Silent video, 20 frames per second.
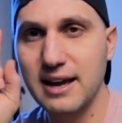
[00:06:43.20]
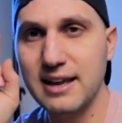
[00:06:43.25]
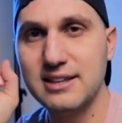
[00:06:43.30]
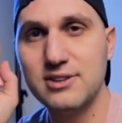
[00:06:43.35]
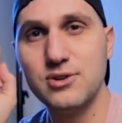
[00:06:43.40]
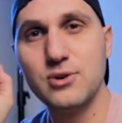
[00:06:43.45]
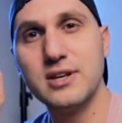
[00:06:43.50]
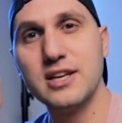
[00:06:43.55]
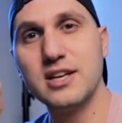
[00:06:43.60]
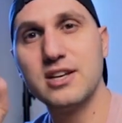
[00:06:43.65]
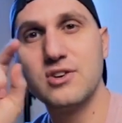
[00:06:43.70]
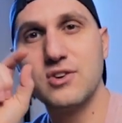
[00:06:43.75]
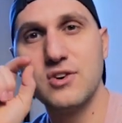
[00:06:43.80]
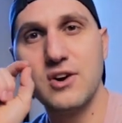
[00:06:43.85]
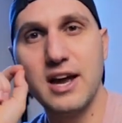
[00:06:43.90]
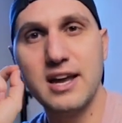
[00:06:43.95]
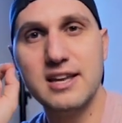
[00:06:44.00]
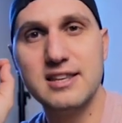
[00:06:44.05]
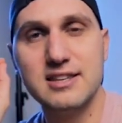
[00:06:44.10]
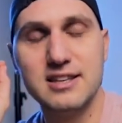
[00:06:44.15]
and you can
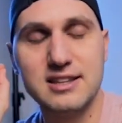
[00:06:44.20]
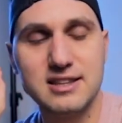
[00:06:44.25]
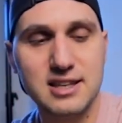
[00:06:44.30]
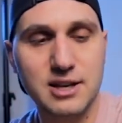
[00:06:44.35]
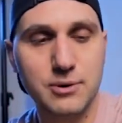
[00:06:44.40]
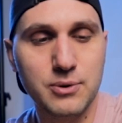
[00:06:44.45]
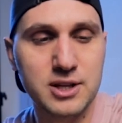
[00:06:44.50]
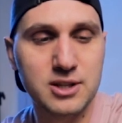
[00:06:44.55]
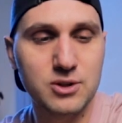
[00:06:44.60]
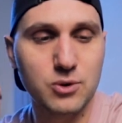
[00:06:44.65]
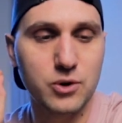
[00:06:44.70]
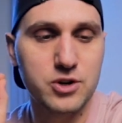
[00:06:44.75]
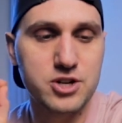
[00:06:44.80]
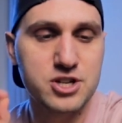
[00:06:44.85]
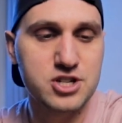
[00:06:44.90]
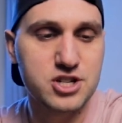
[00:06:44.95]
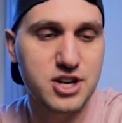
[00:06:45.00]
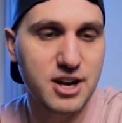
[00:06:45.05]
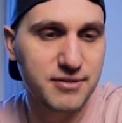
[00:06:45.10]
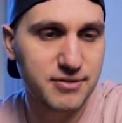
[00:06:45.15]
create the teal and
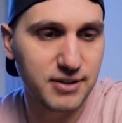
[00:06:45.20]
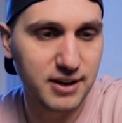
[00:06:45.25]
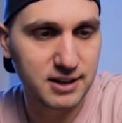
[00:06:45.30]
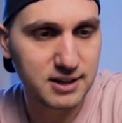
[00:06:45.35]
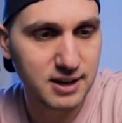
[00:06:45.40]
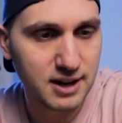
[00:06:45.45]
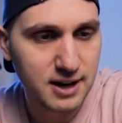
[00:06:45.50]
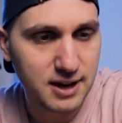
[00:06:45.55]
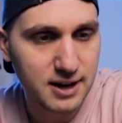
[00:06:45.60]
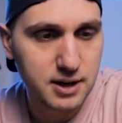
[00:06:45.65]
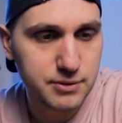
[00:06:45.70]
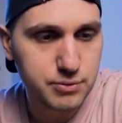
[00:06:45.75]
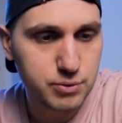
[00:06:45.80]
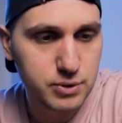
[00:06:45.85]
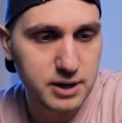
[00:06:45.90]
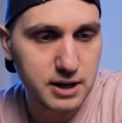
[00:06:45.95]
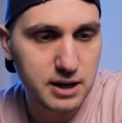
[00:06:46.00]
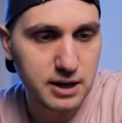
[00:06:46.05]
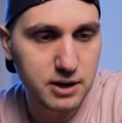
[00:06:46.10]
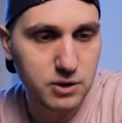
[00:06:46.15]
orange effect. If
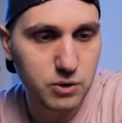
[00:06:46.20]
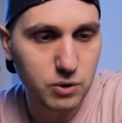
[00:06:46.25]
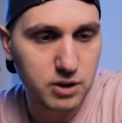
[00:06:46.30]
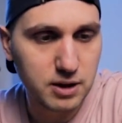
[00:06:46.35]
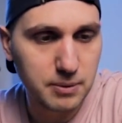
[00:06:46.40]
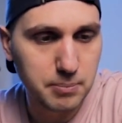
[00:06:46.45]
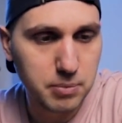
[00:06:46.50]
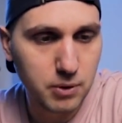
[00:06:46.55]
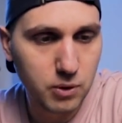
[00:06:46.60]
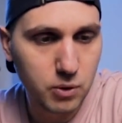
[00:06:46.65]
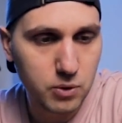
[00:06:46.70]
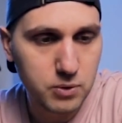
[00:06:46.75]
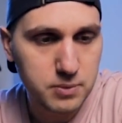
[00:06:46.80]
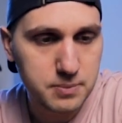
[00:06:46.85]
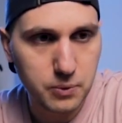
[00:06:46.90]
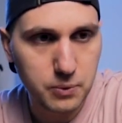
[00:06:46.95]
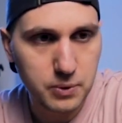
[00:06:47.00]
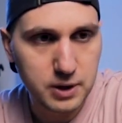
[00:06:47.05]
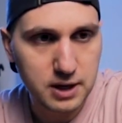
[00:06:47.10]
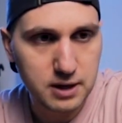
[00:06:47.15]
we click on the blue,
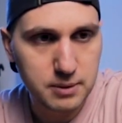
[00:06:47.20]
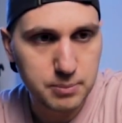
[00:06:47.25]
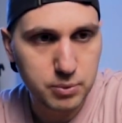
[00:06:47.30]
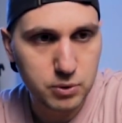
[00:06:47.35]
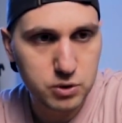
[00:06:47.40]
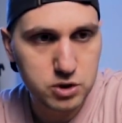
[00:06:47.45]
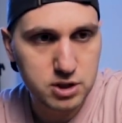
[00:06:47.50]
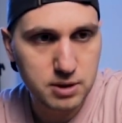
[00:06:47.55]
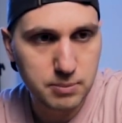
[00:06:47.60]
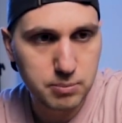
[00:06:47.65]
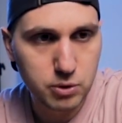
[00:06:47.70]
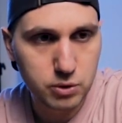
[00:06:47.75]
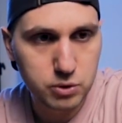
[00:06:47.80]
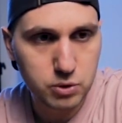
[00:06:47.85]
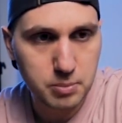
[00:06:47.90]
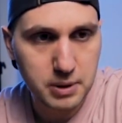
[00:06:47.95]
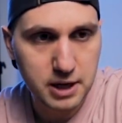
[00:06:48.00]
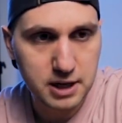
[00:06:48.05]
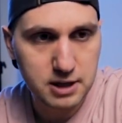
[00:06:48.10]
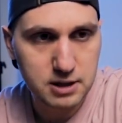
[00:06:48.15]
we can push the blue
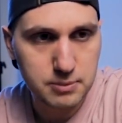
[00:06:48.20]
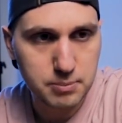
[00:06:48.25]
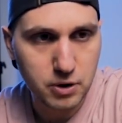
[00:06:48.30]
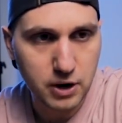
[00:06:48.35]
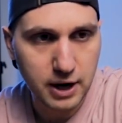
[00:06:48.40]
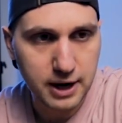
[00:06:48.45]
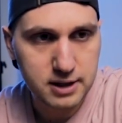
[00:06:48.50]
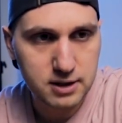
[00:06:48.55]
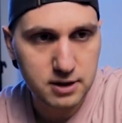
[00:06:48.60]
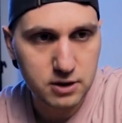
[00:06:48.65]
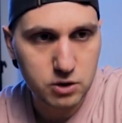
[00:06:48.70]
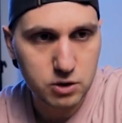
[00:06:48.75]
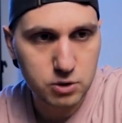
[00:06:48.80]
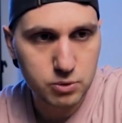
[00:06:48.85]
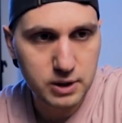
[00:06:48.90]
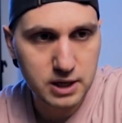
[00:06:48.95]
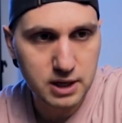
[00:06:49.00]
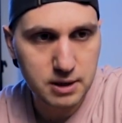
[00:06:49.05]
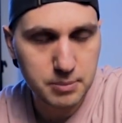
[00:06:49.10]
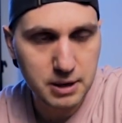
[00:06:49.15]
to make it brighter,
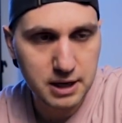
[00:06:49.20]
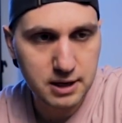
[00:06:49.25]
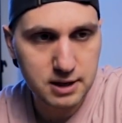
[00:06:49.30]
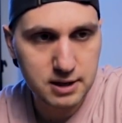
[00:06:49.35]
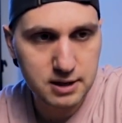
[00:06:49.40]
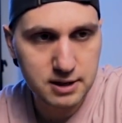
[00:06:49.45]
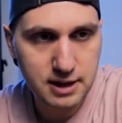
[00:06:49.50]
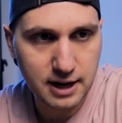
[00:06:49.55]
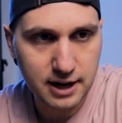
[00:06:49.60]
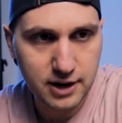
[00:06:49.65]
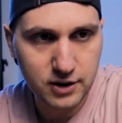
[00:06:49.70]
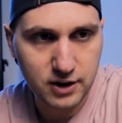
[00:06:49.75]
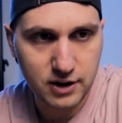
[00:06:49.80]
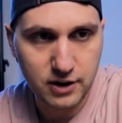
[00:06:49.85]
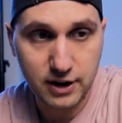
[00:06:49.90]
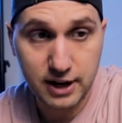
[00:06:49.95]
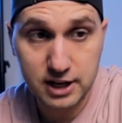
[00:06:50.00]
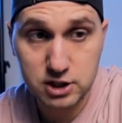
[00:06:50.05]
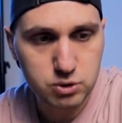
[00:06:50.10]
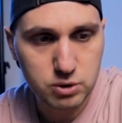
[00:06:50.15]
or we can make it
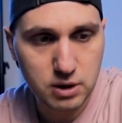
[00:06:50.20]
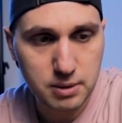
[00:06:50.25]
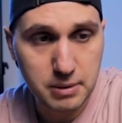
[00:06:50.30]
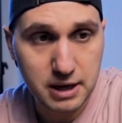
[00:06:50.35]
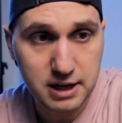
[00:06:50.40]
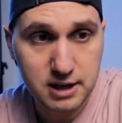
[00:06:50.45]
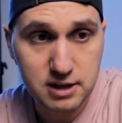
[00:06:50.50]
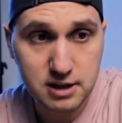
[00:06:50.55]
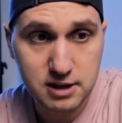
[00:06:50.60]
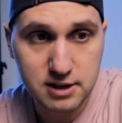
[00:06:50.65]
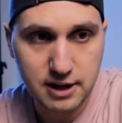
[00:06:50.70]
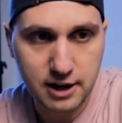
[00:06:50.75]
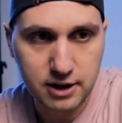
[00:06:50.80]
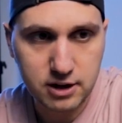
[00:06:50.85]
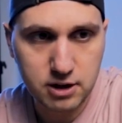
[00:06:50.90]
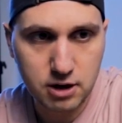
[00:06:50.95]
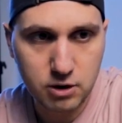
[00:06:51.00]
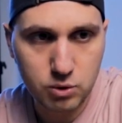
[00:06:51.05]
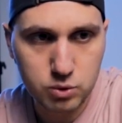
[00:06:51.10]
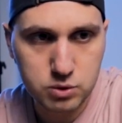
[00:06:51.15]
darker. Actually, making it
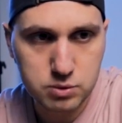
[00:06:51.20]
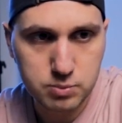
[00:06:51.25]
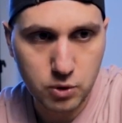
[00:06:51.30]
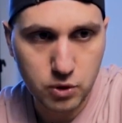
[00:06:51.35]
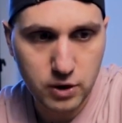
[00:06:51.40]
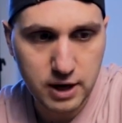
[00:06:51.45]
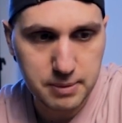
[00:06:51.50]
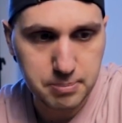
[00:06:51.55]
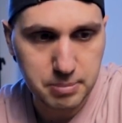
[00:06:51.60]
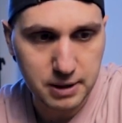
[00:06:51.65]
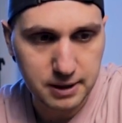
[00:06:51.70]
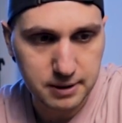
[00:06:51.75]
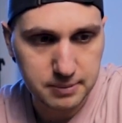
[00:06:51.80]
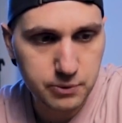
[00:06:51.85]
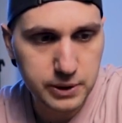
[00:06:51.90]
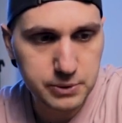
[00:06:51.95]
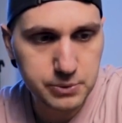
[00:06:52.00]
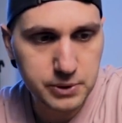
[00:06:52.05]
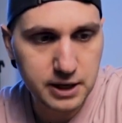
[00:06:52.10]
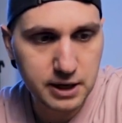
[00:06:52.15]
darker looks more
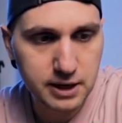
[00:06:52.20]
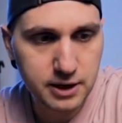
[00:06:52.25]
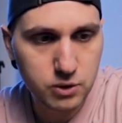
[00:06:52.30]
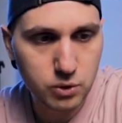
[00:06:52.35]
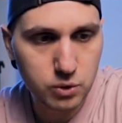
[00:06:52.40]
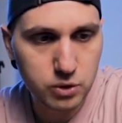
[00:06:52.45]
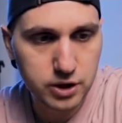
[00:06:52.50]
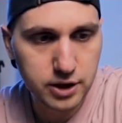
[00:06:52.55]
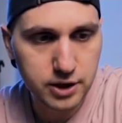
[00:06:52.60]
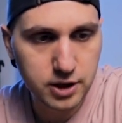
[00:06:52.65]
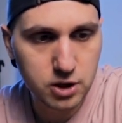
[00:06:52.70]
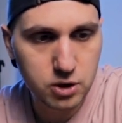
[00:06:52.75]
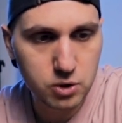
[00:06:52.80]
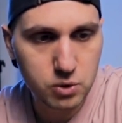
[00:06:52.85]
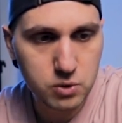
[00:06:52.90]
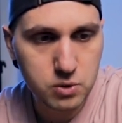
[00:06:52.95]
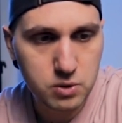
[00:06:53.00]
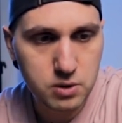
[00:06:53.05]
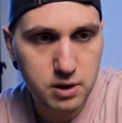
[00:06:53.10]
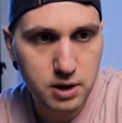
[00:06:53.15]
epic. When we click on the
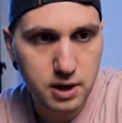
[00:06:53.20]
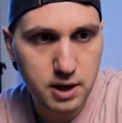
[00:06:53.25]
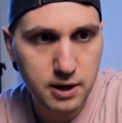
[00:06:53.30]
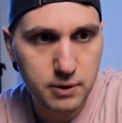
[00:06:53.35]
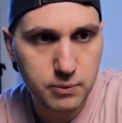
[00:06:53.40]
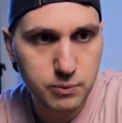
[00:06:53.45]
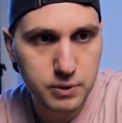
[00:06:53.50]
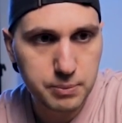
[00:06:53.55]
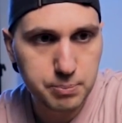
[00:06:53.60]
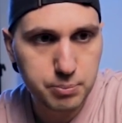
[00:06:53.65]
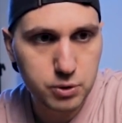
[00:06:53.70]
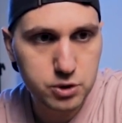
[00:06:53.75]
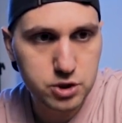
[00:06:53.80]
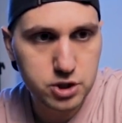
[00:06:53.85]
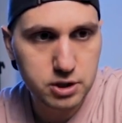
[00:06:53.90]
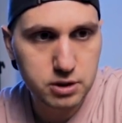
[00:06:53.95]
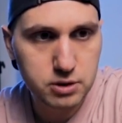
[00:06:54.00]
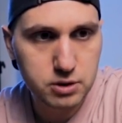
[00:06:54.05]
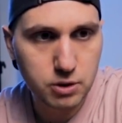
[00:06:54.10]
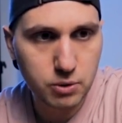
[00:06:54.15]
hue, we
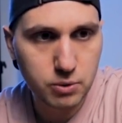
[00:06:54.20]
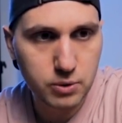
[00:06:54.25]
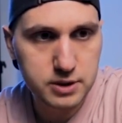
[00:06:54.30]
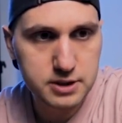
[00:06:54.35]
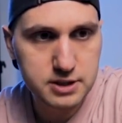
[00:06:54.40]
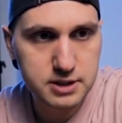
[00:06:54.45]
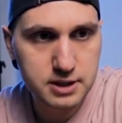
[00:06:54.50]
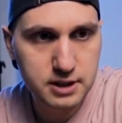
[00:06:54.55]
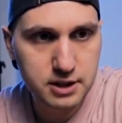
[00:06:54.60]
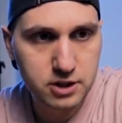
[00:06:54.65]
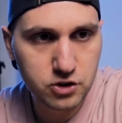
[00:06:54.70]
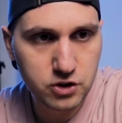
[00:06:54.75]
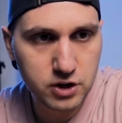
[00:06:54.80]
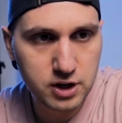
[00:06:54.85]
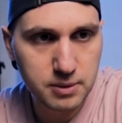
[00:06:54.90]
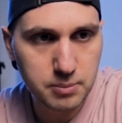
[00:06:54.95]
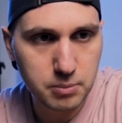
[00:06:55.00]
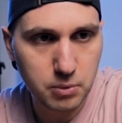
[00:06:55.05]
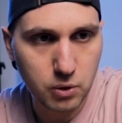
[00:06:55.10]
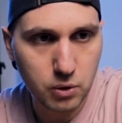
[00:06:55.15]
push it towards the
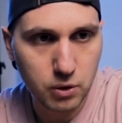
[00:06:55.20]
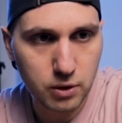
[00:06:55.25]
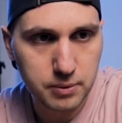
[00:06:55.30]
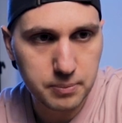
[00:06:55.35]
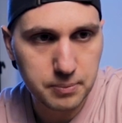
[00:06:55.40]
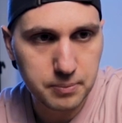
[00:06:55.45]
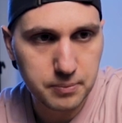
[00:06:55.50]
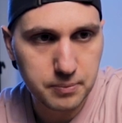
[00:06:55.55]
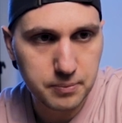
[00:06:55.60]
green more,